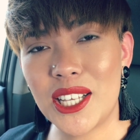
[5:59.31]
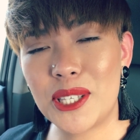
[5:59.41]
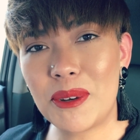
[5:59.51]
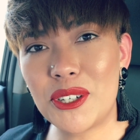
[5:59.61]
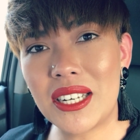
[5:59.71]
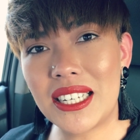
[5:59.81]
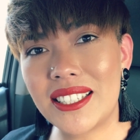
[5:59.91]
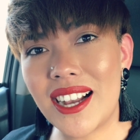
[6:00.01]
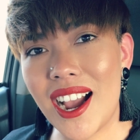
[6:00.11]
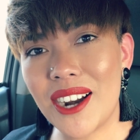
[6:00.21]
especially
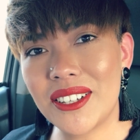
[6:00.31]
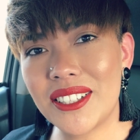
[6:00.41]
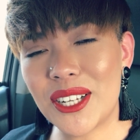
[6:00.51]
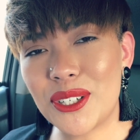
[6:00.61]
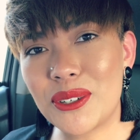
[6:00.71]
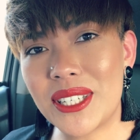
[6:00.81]
the iron that you